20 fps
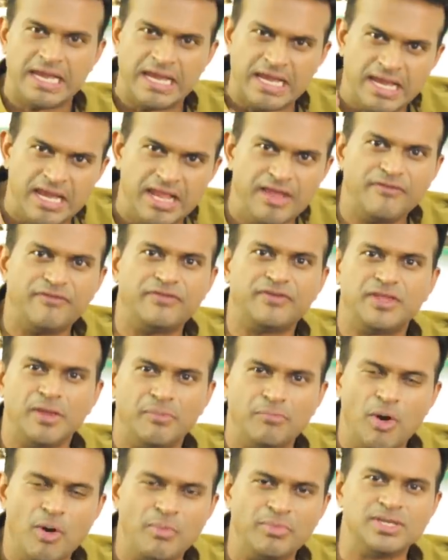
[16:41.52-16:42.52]
lived
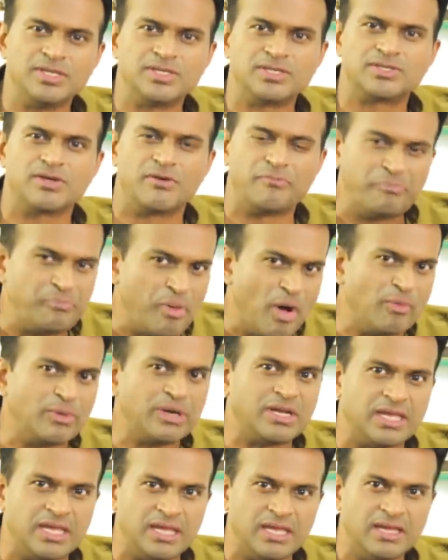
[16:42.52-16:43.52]
the moments of
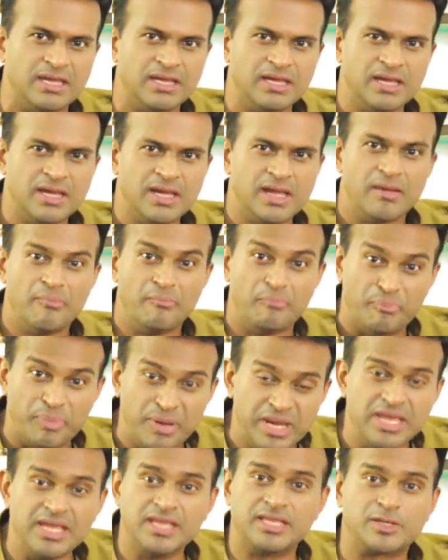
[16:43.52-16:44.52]
poverty,
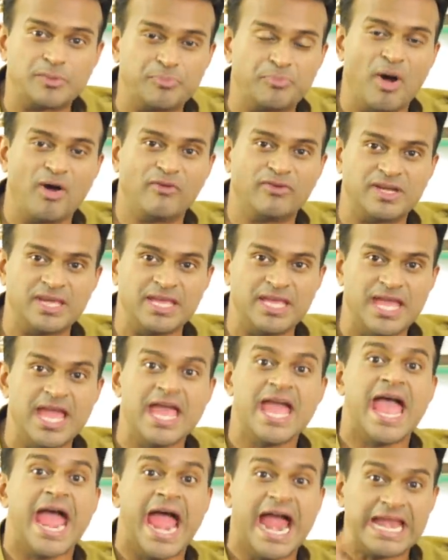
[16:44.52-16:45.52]
breathed poverty,
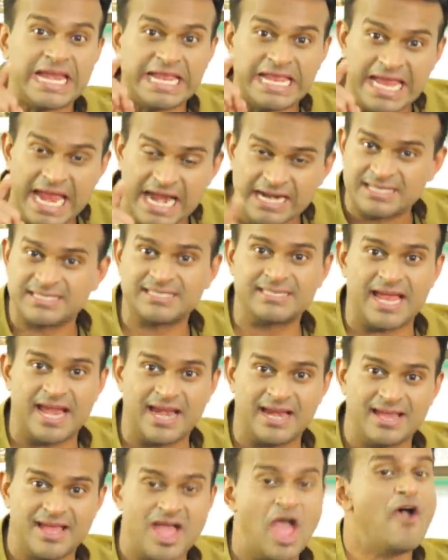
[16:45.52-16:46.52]
and yet
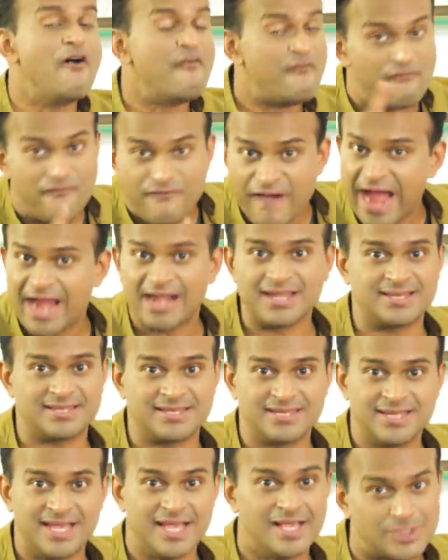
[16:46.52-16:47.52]
said
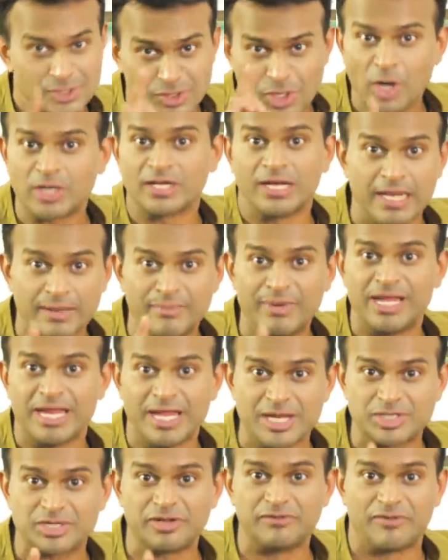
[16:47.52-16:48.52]
that is not a
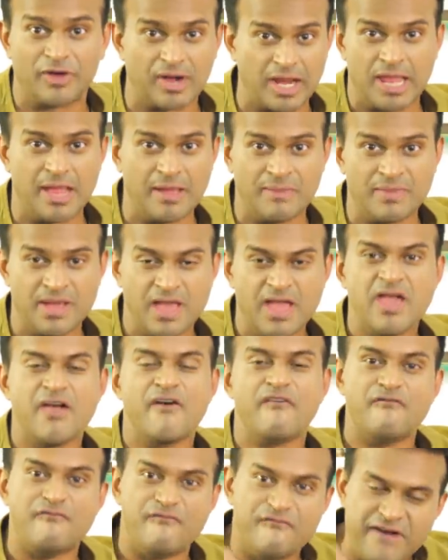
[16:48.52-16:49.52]
limitation for him.
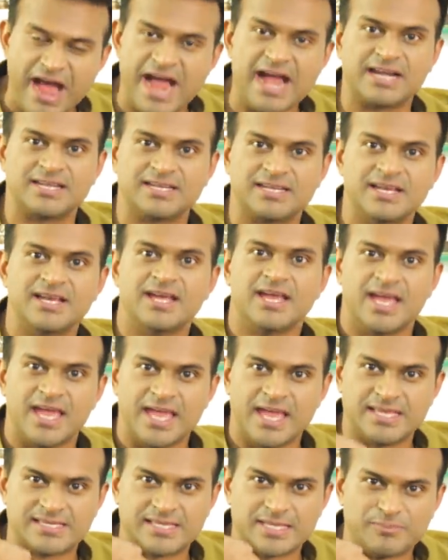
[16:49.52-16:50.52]
That
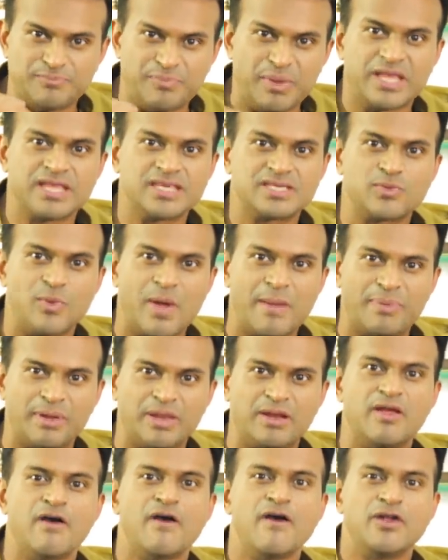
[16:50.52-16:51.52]
is his biggest
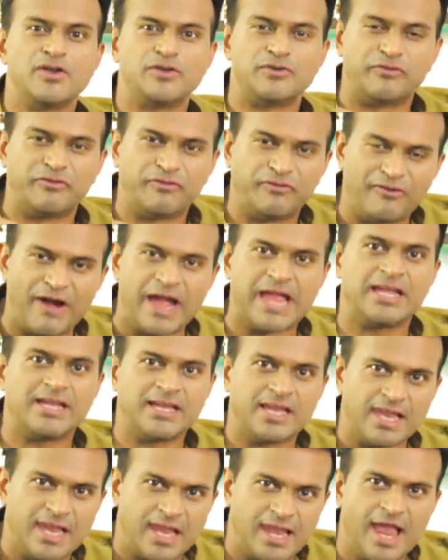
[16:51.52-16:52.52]
weapon to
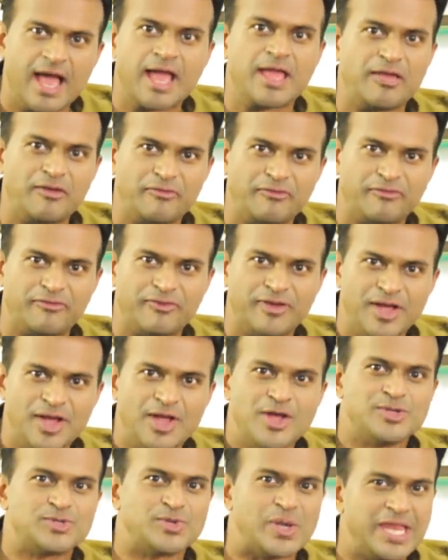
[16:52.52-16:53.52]
fight life.
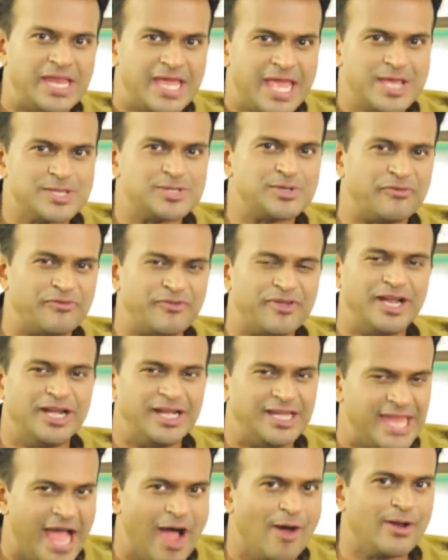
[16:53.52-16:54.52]
So in case you
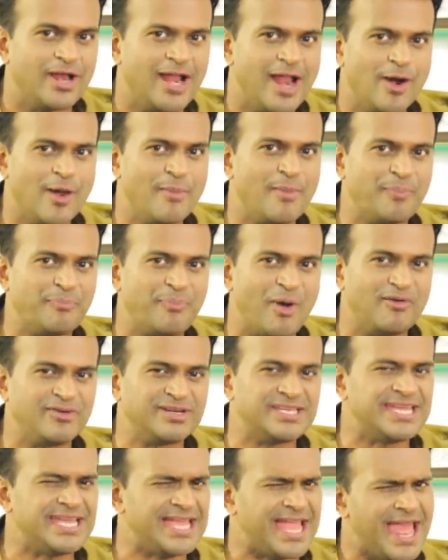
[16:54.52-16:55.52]
feel down and out about
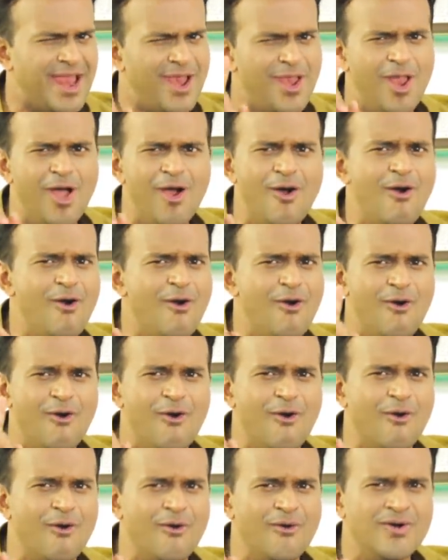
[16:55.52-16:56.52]
poverty,
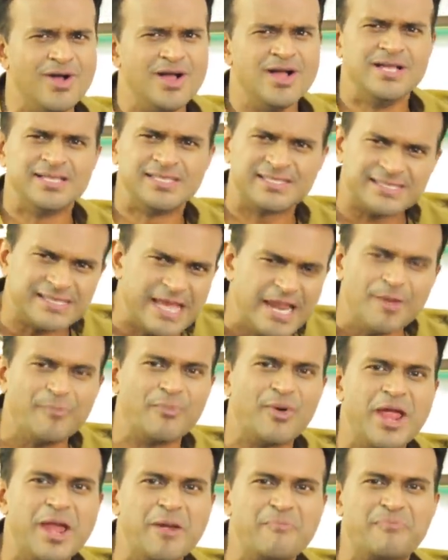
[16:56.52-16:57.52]
hello!
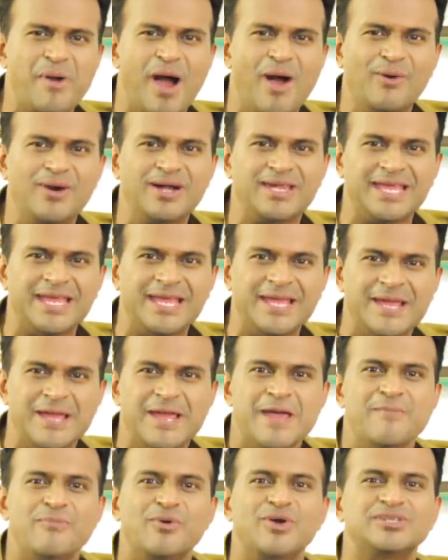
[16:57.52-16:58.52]
Celebrate poverty,
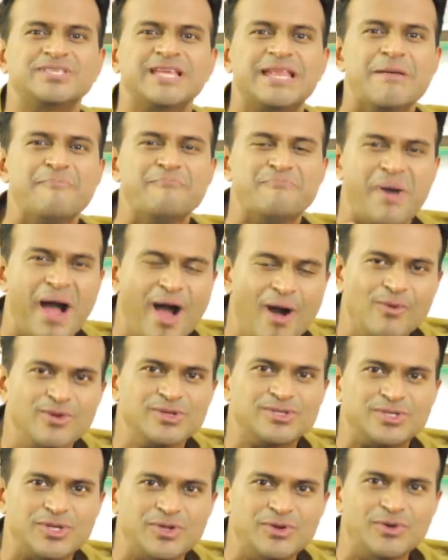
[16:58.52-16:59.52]
because it
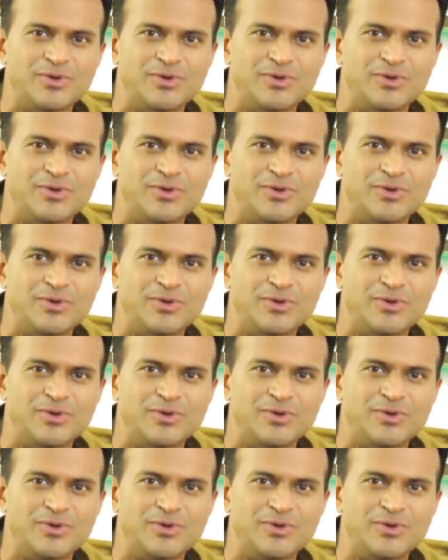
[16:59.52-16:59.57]
empowers